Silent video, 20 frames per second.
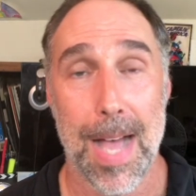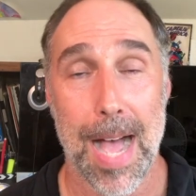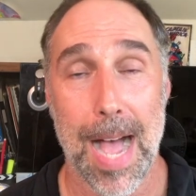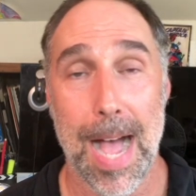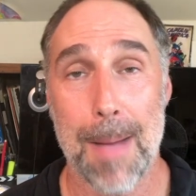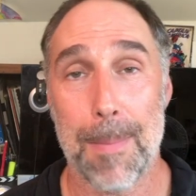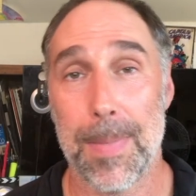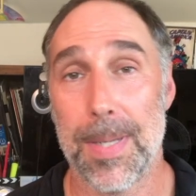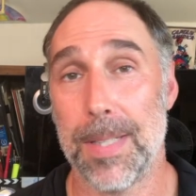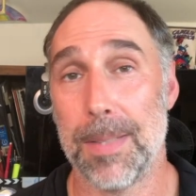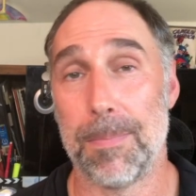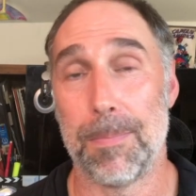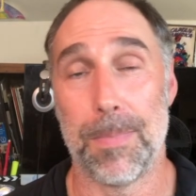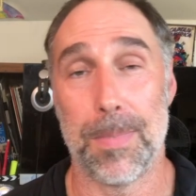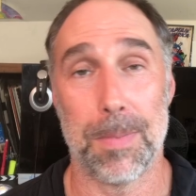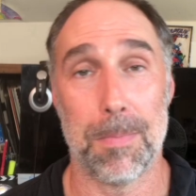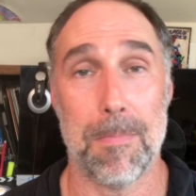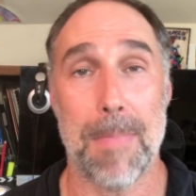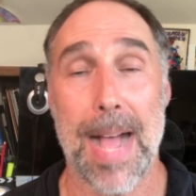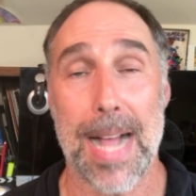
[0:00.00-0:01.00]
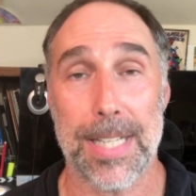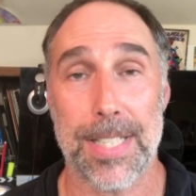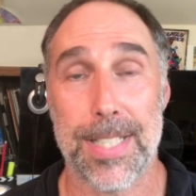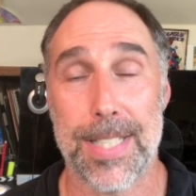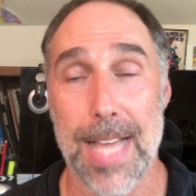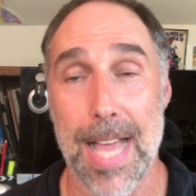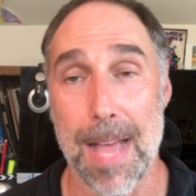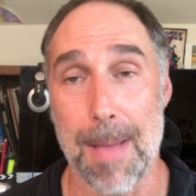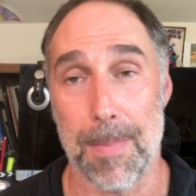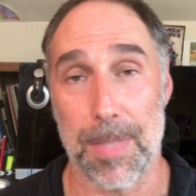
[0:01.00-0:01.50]
I'm going to match
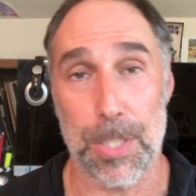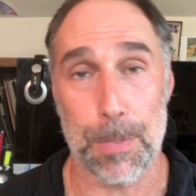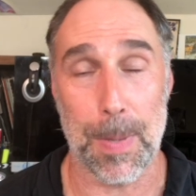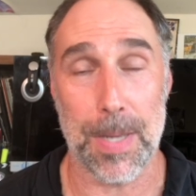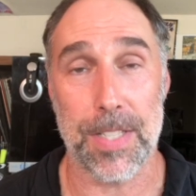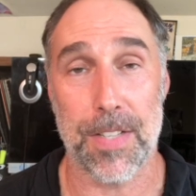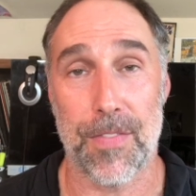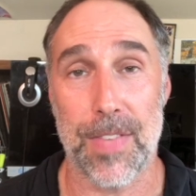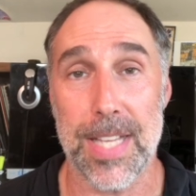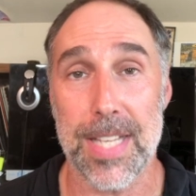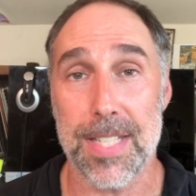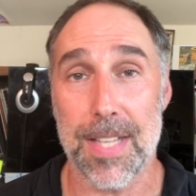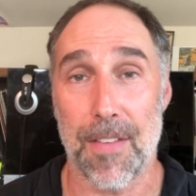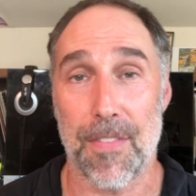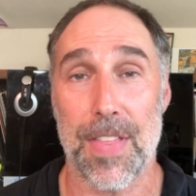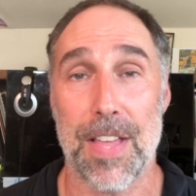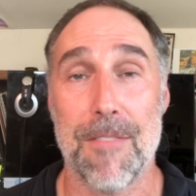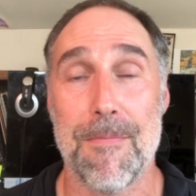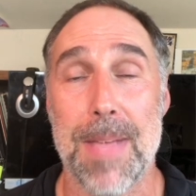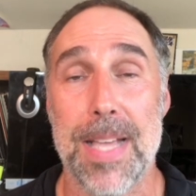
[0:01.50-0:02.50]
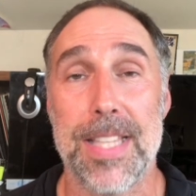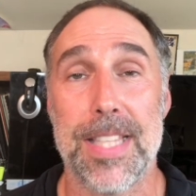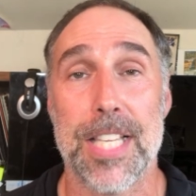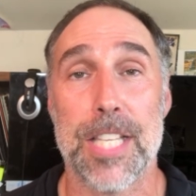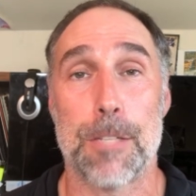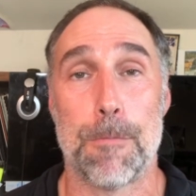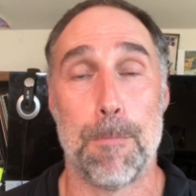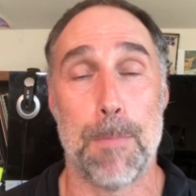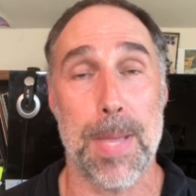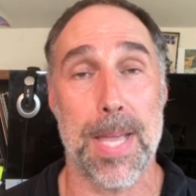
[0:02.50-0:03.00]
them, especially if they've made
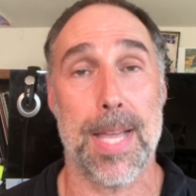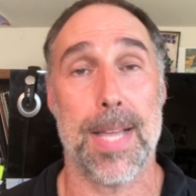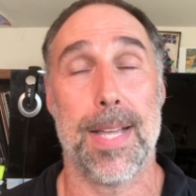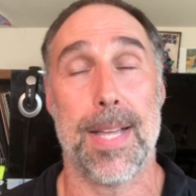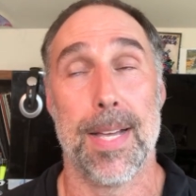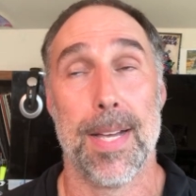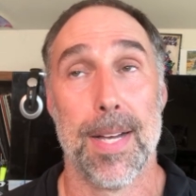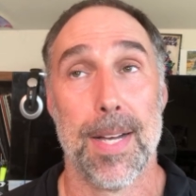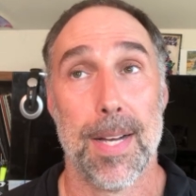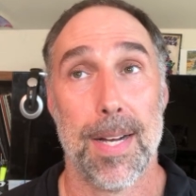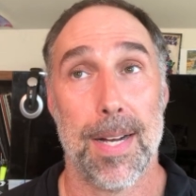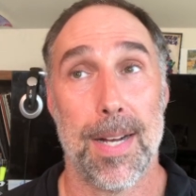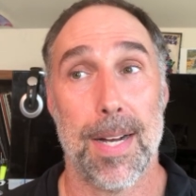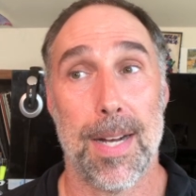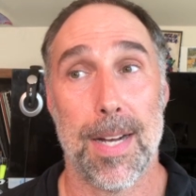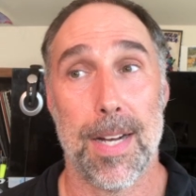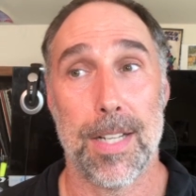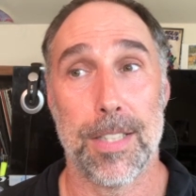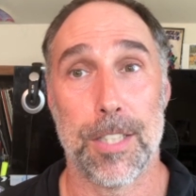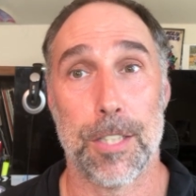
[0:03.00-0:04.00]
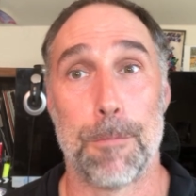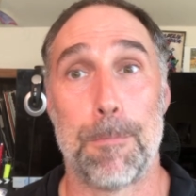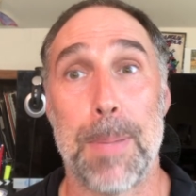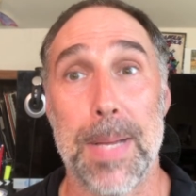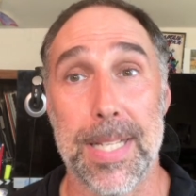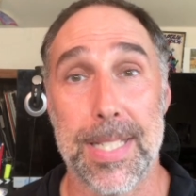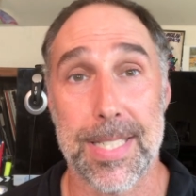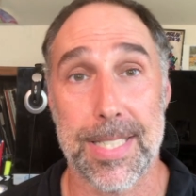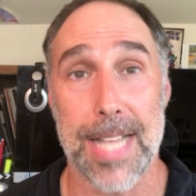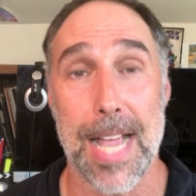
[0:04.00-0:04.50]
this big
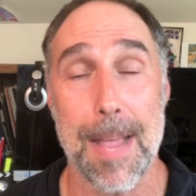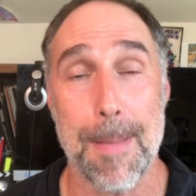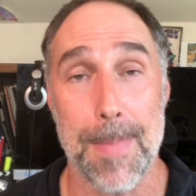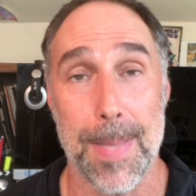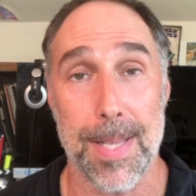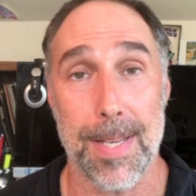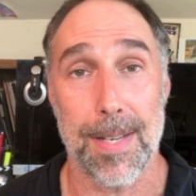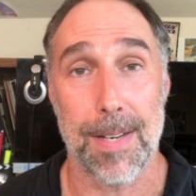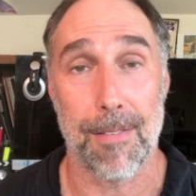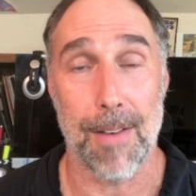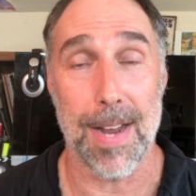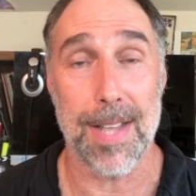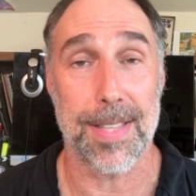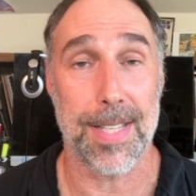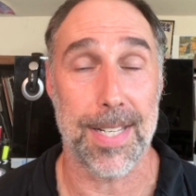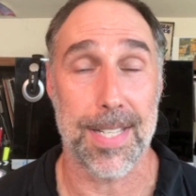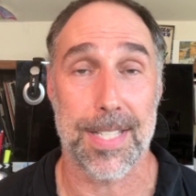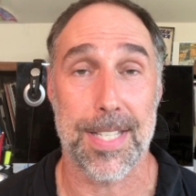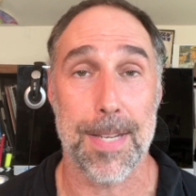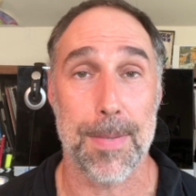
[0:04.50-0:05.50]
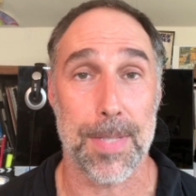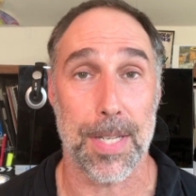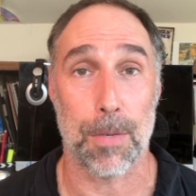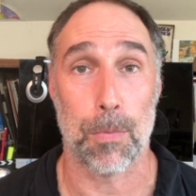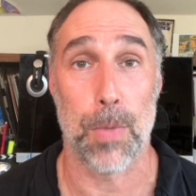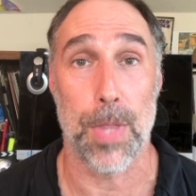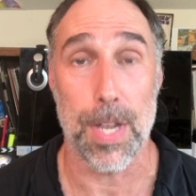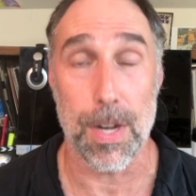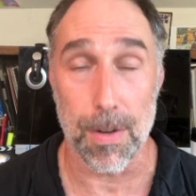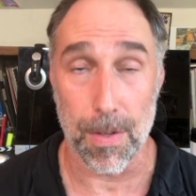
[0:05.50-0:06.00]
statement, right? Then it seems like,
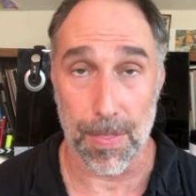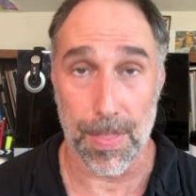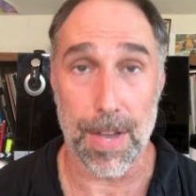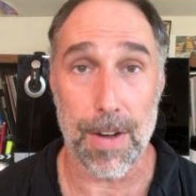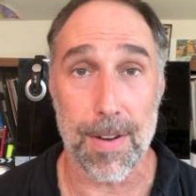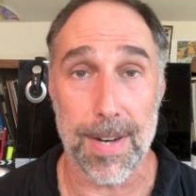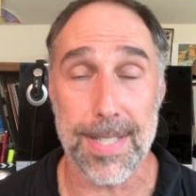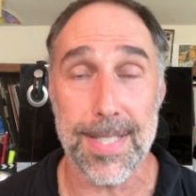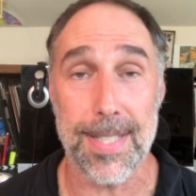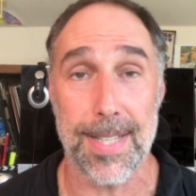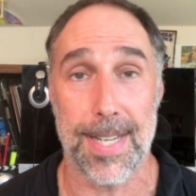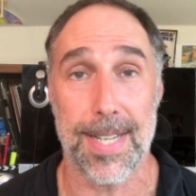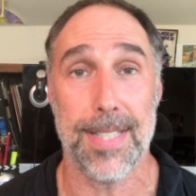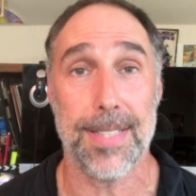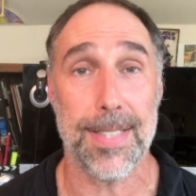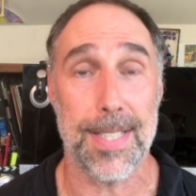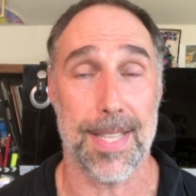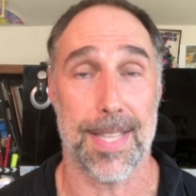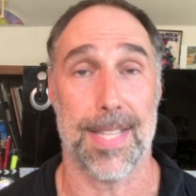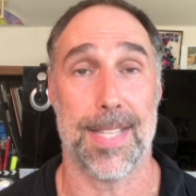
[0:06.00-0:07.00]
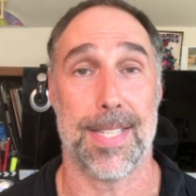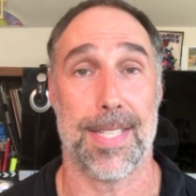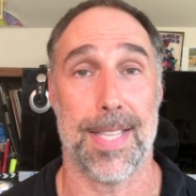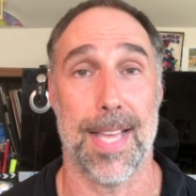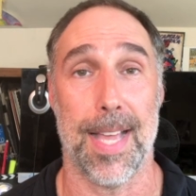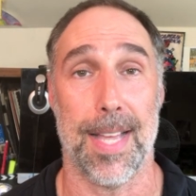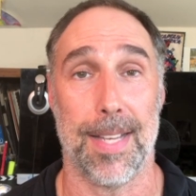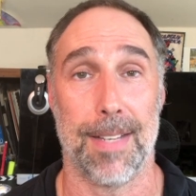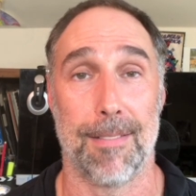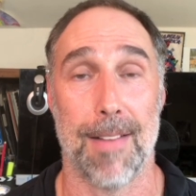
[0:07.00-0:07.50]
well, they're into this
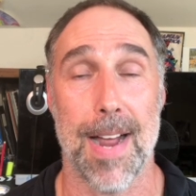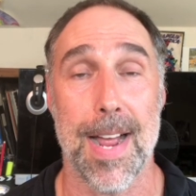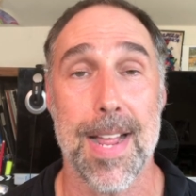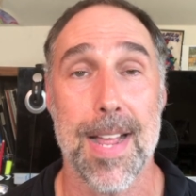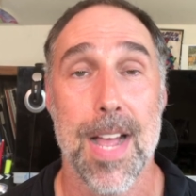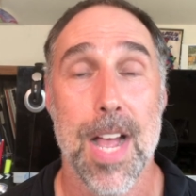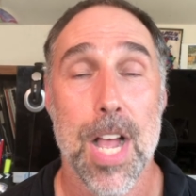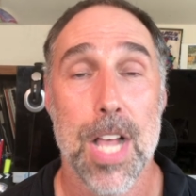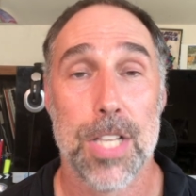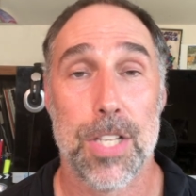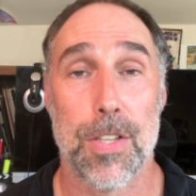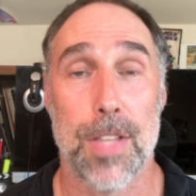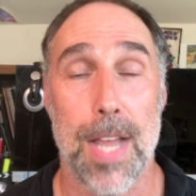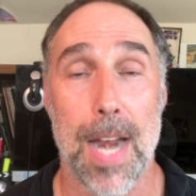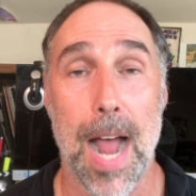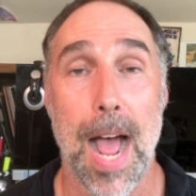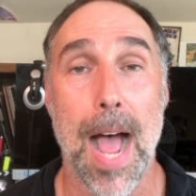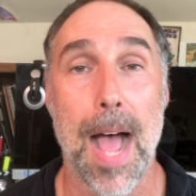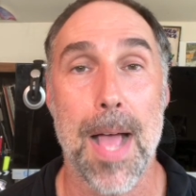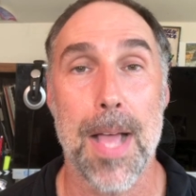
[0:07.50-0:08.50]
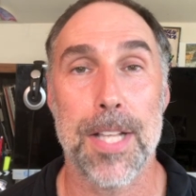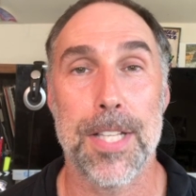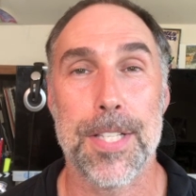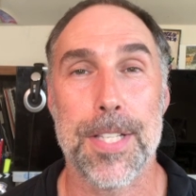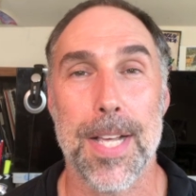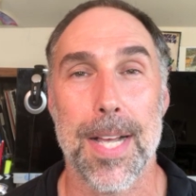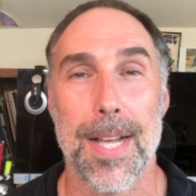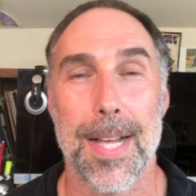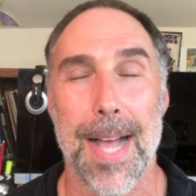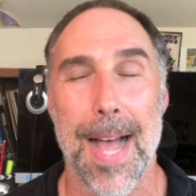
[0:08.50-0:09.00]
thing, right? So then
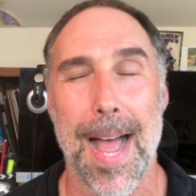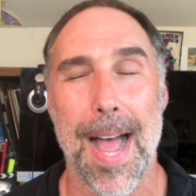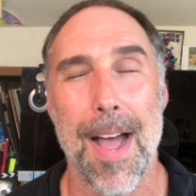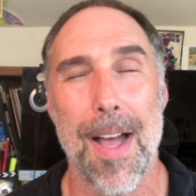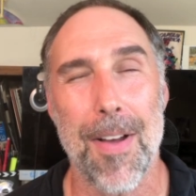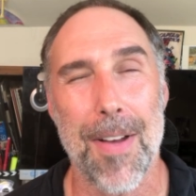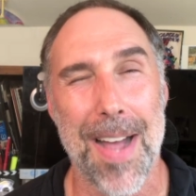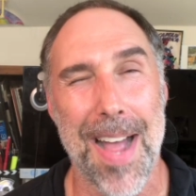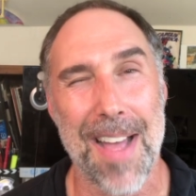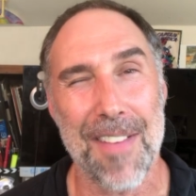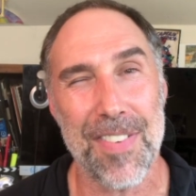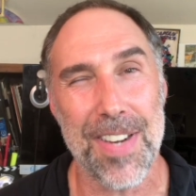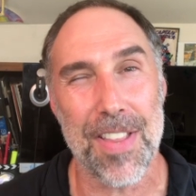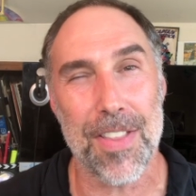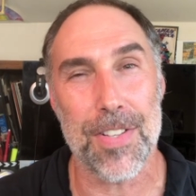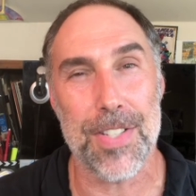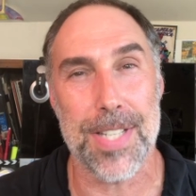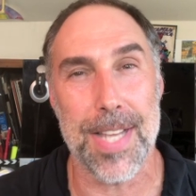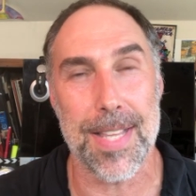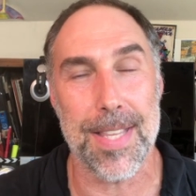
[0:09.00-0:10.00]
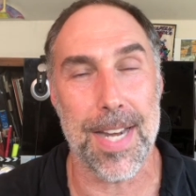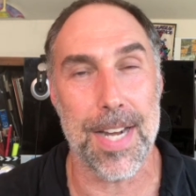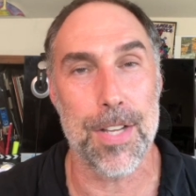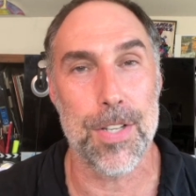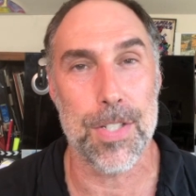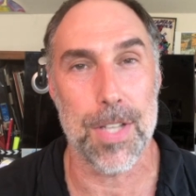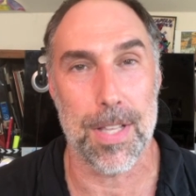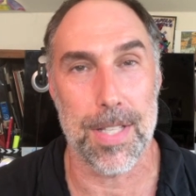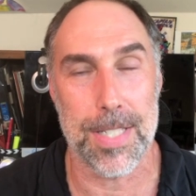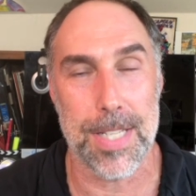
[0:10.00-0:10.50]
I have another saying that I
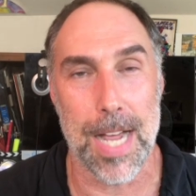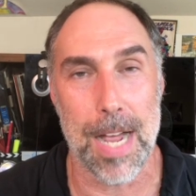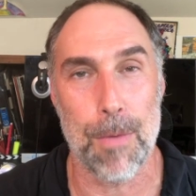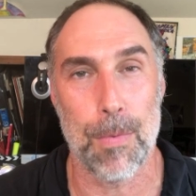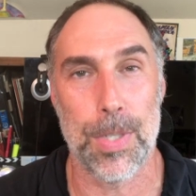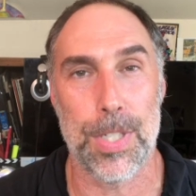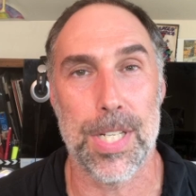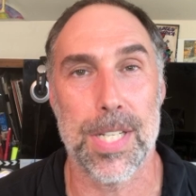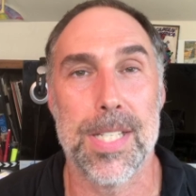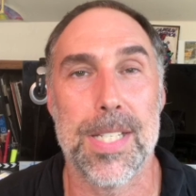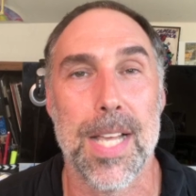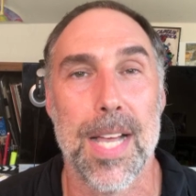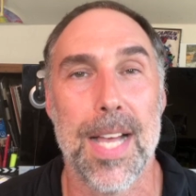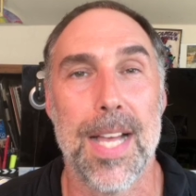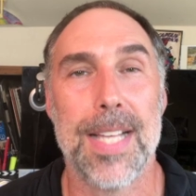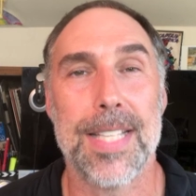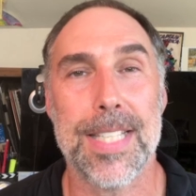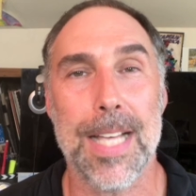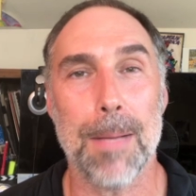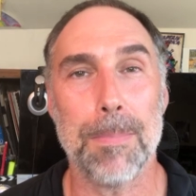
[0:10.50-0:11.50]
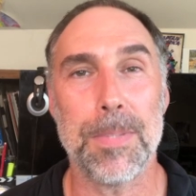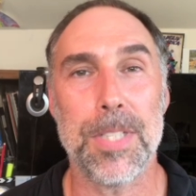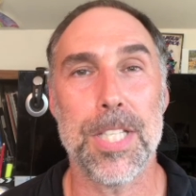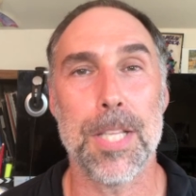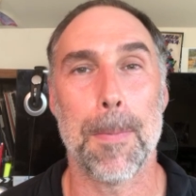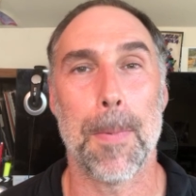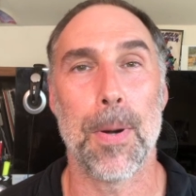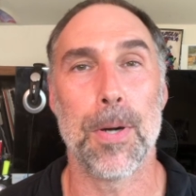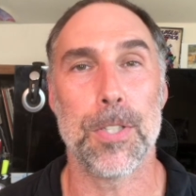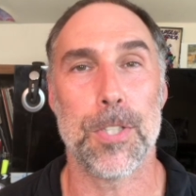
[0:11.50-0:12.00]
use all the time, which is, it's up to
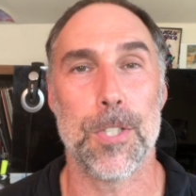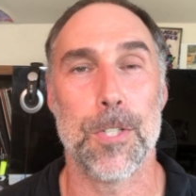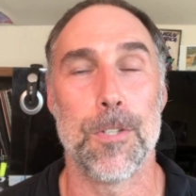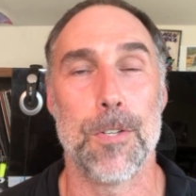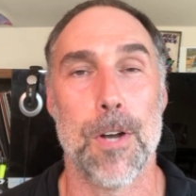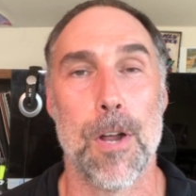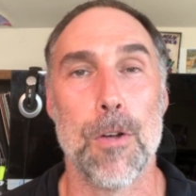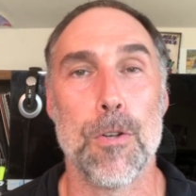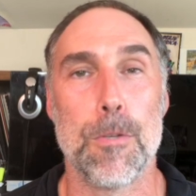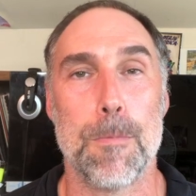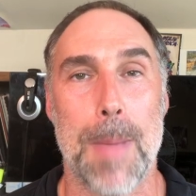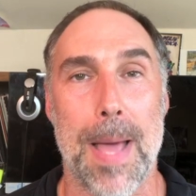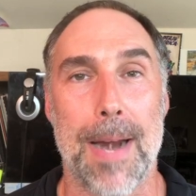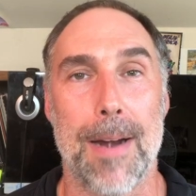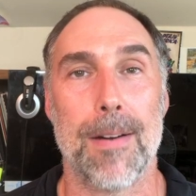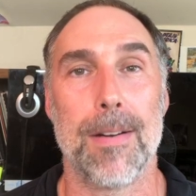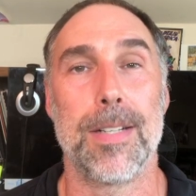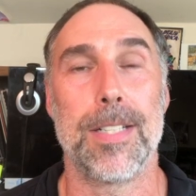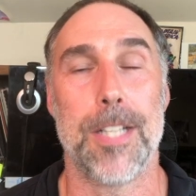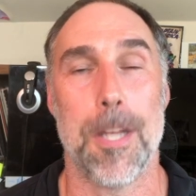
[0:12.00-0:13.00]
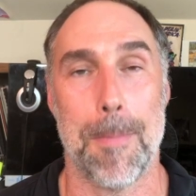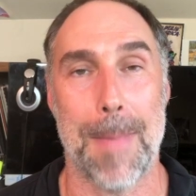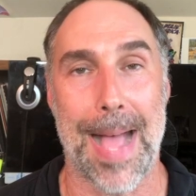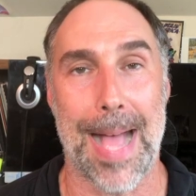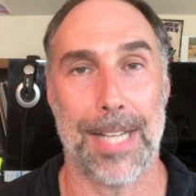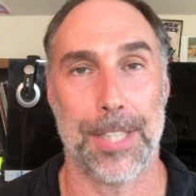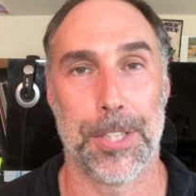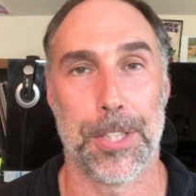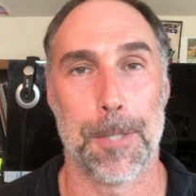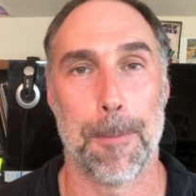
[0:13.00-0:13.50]
the person who knows better to
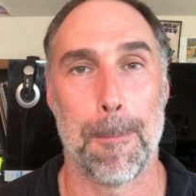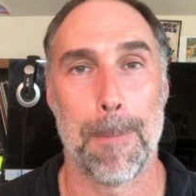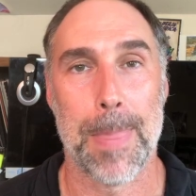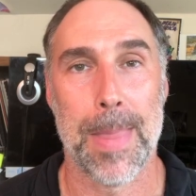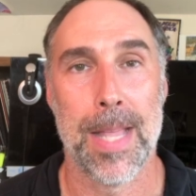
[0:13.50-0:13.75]
match.